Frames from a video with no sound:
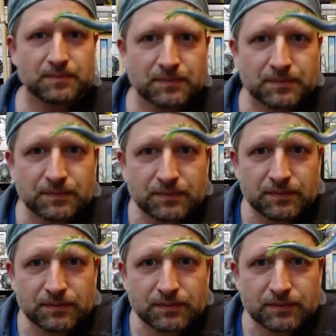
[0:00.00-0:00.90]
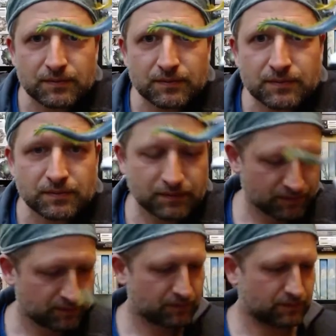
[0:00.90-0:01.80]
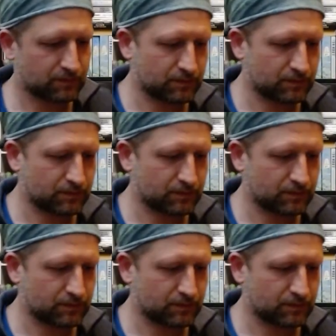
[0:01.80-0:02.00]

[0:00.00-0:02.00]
No one is speaking in this clip.